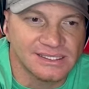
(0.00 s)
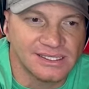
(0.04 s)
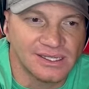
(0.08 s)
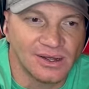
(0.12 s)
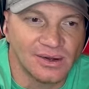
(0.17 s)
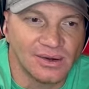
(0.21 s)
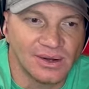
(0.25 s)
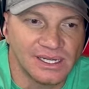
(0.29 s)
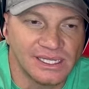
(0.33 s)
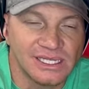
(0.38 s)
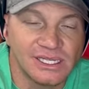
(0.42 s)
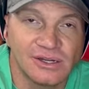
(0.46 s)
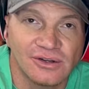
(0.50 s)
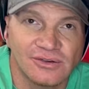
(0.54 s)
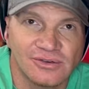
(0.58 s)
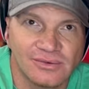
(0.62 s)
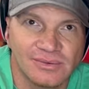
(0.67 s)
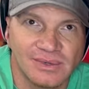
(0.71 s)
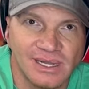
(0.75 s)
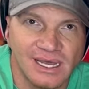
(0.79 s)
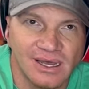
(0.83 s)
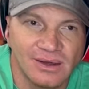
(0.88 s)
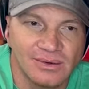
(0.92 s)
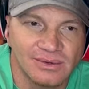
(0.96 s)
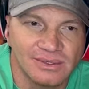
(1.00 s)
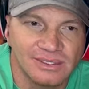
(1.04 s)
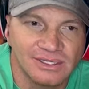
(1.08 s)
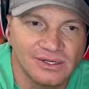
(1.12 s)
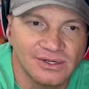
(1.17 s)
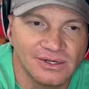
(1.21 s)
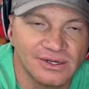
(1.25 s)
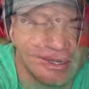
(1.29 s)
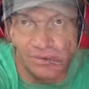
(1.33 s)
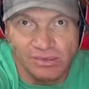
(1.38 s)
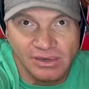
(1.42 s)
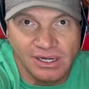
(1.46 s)
You know, a year from now when
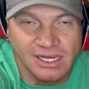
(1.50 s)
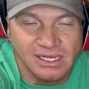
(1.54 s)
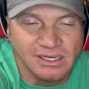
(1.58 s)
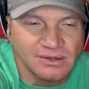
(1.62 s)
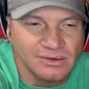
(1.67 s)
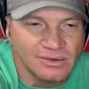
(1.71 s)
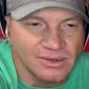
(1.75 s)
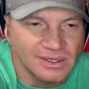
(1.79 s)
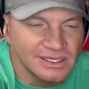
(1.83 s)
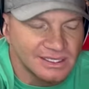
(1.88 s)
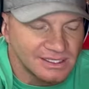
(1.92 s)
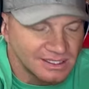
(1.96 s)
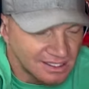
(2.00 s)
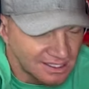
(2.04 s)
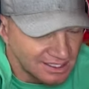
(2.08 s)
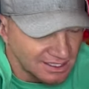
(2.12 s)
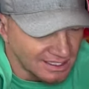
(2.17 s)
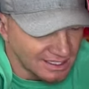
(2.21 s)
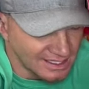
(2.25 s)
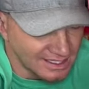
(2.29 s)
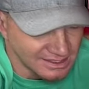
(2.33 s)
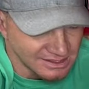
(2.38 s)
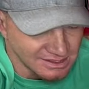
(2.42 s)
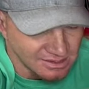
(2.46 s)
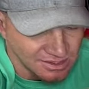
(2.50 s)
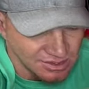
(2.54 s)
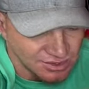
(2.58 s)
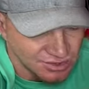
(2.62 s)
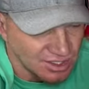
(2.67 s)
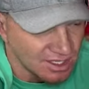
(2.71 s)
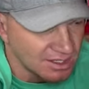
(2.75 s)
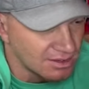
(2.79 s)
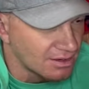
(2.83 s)
your brand new one uh, is all dry